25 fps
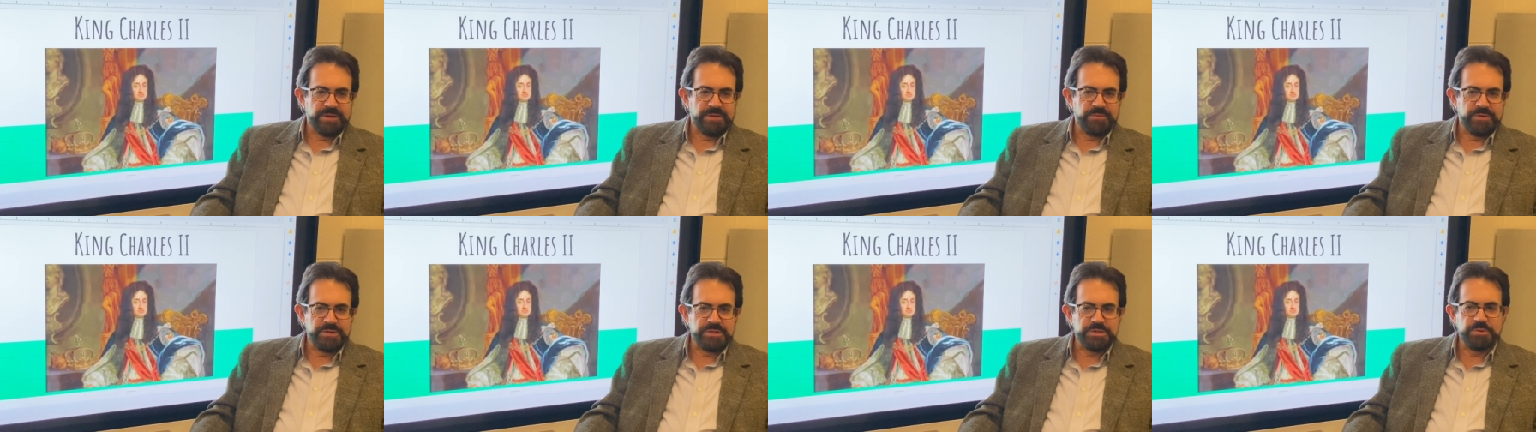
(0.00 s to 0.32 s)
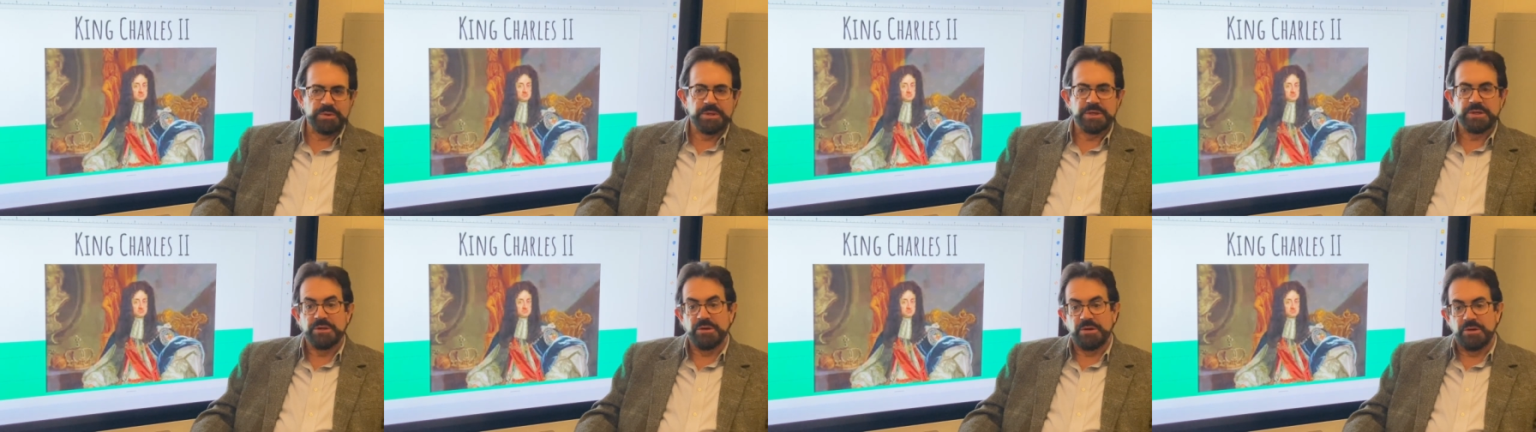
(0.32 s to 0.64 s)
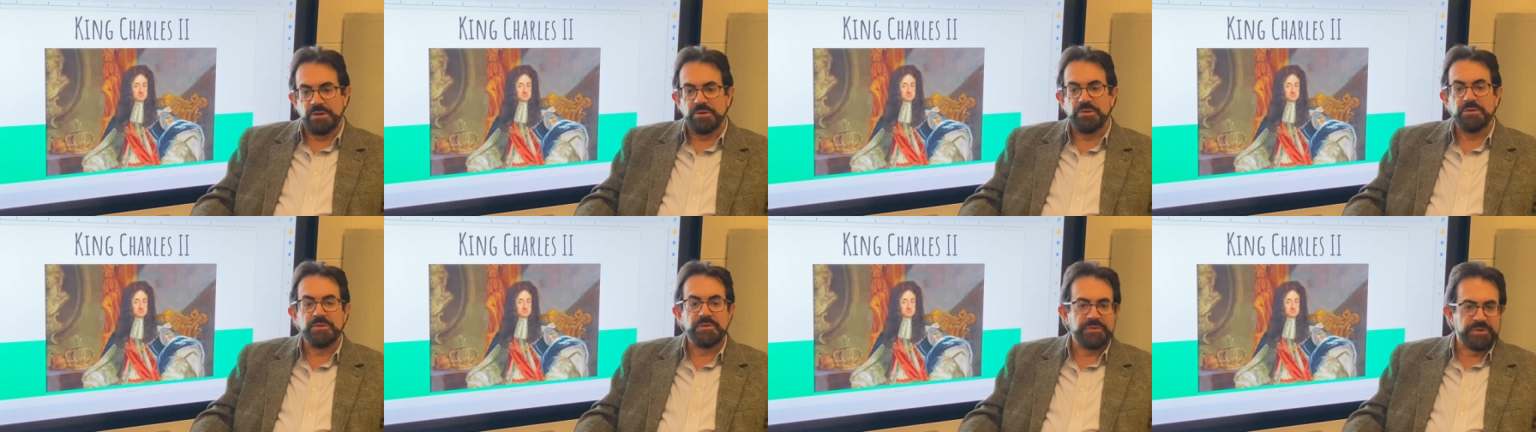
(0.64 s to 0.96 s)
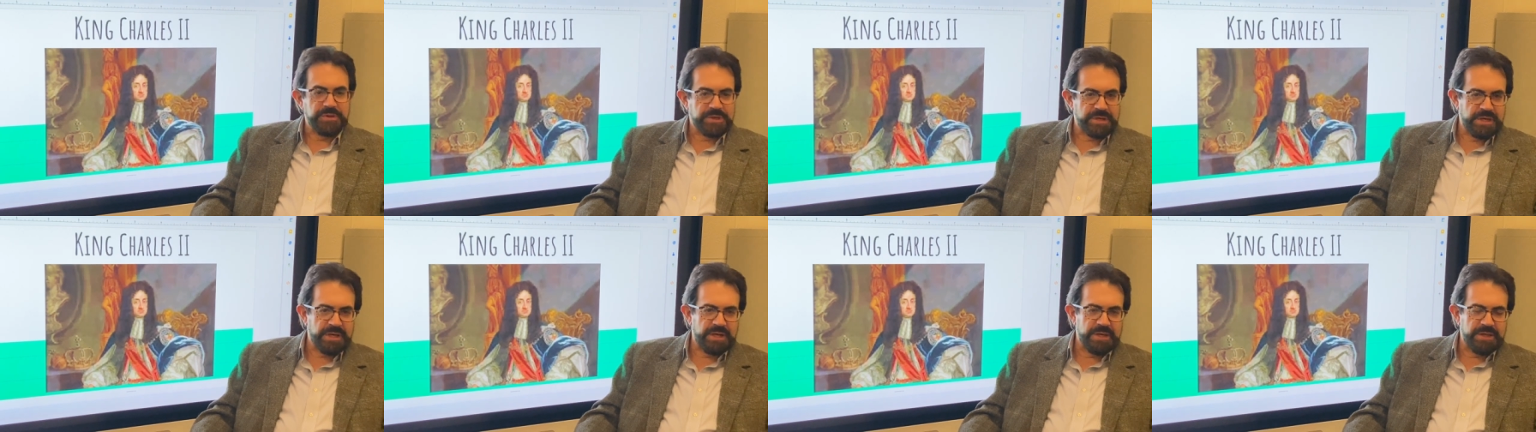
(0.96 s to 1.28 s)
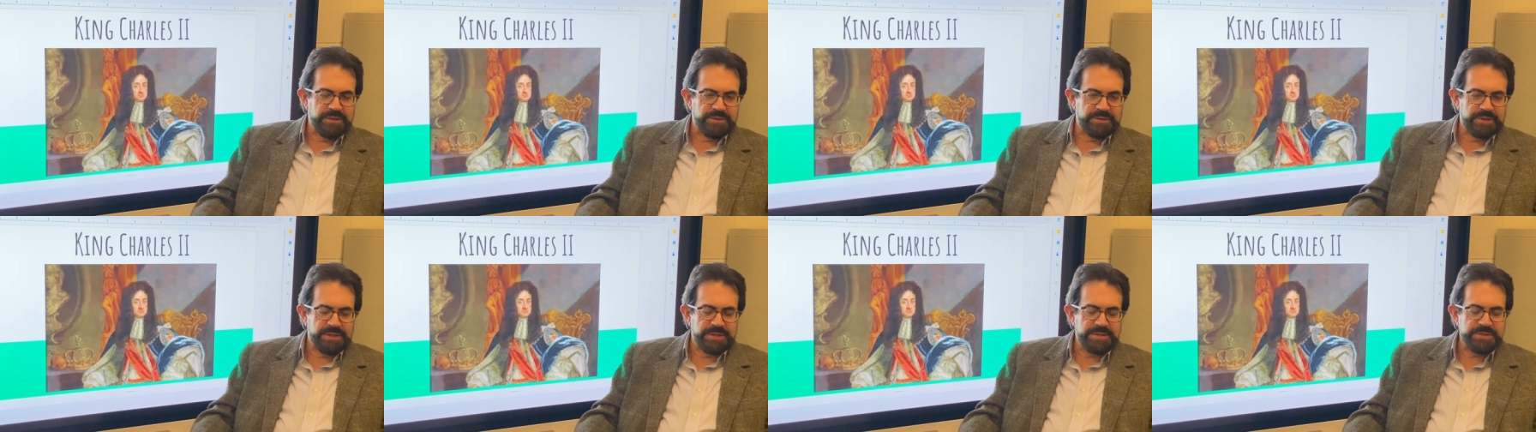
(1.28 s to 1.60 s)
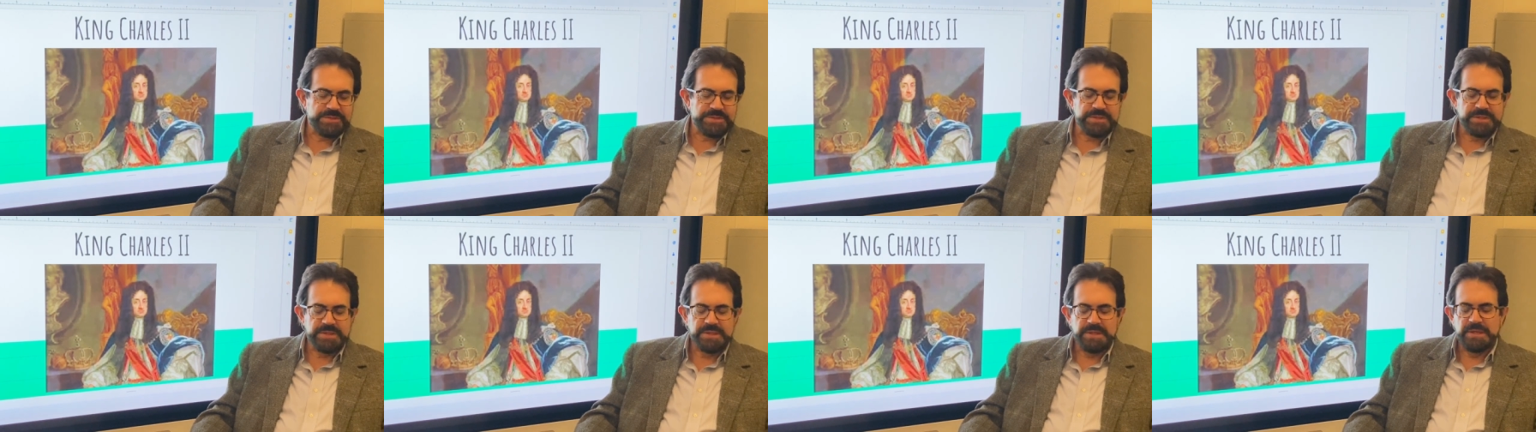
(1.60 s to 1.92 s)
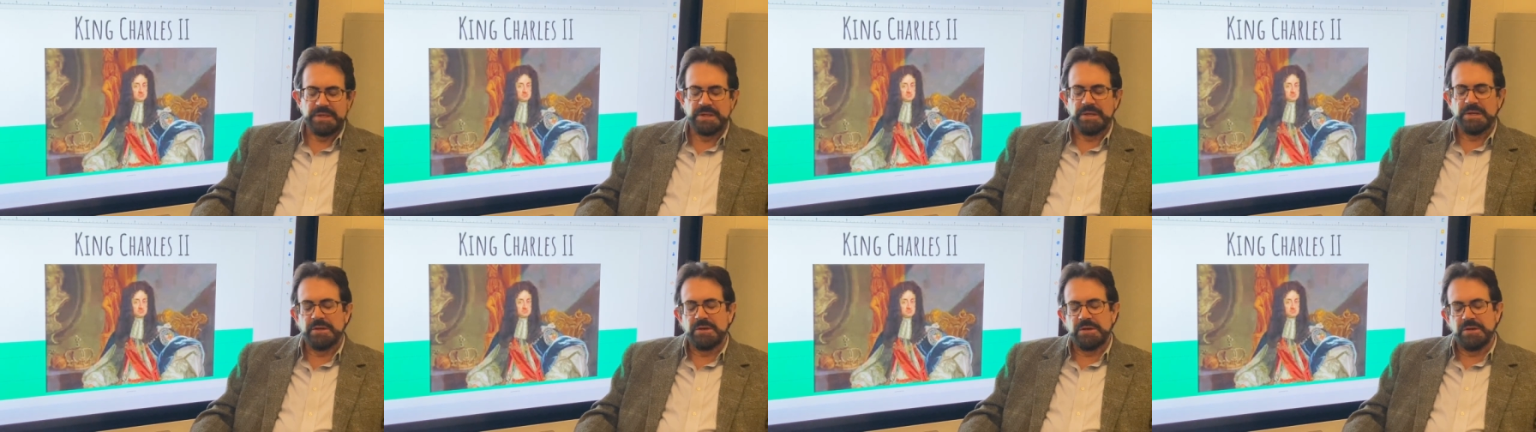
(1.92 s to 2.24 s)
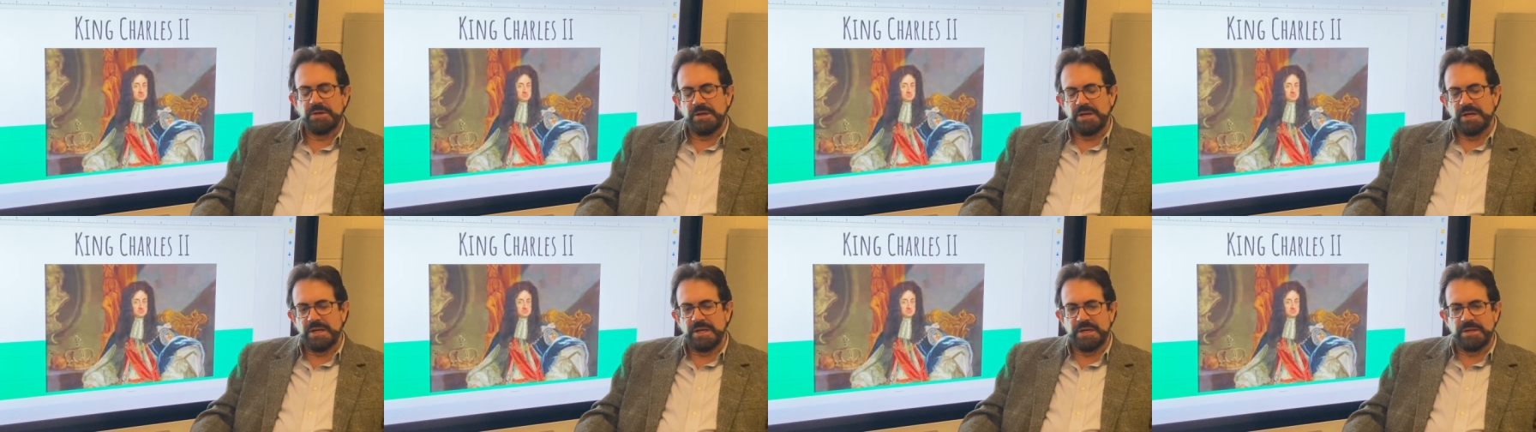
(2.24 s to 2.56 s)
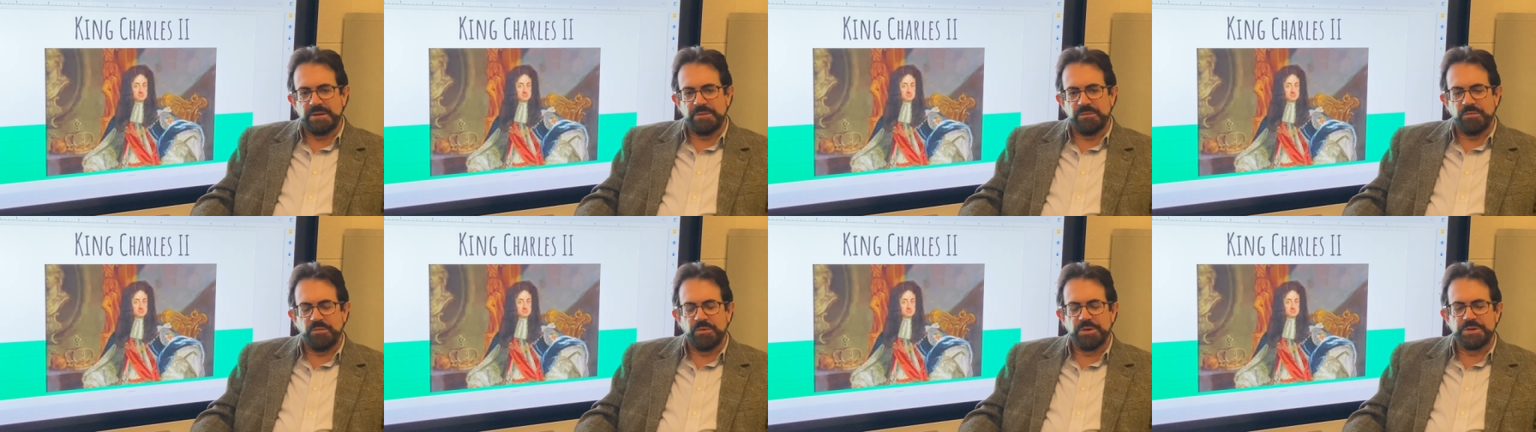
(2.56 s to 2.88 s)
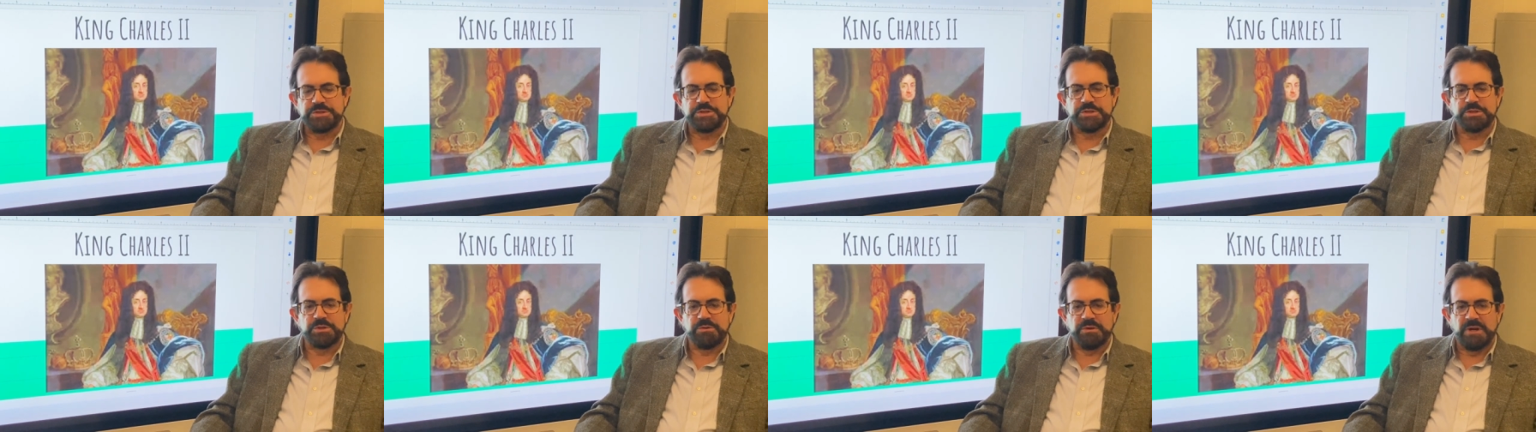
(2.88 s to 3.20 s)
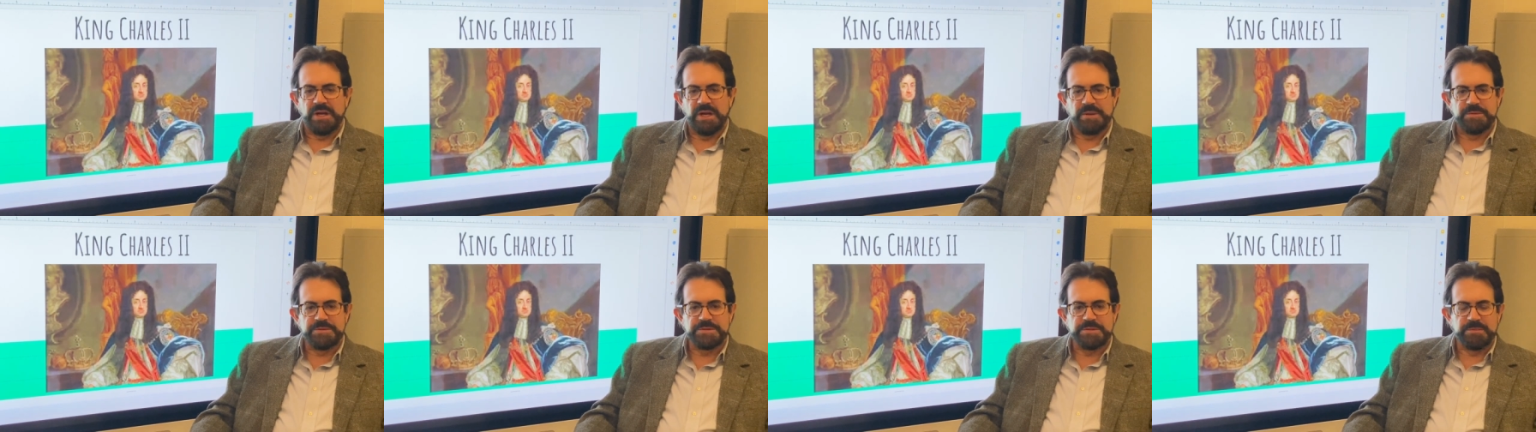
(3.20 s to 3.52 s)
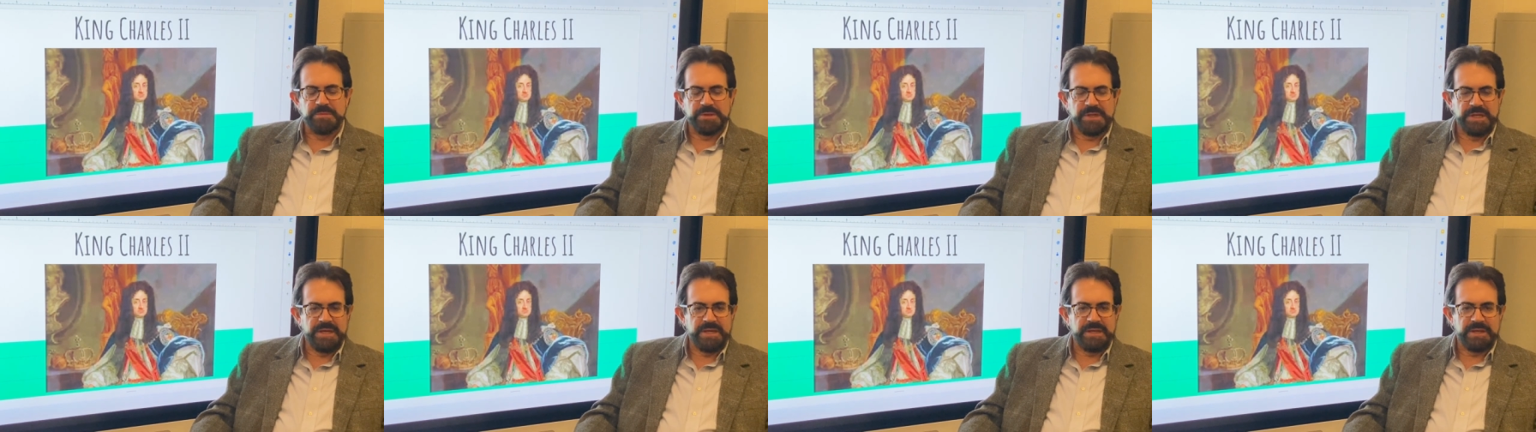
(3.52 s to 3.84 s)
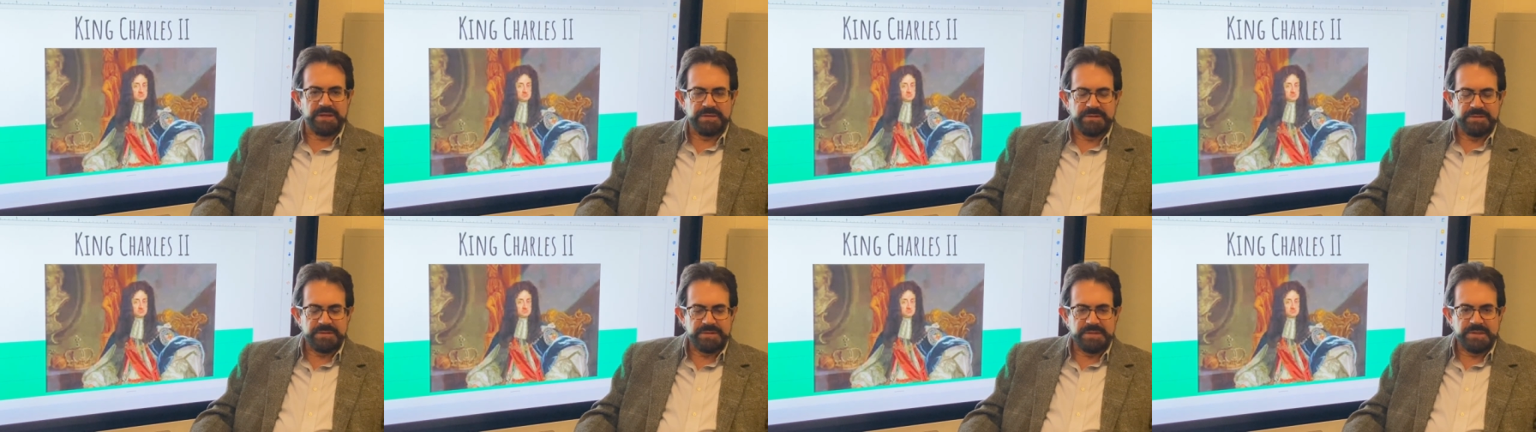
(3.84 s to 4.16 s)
which we call the colonies, uh, was to grab some land.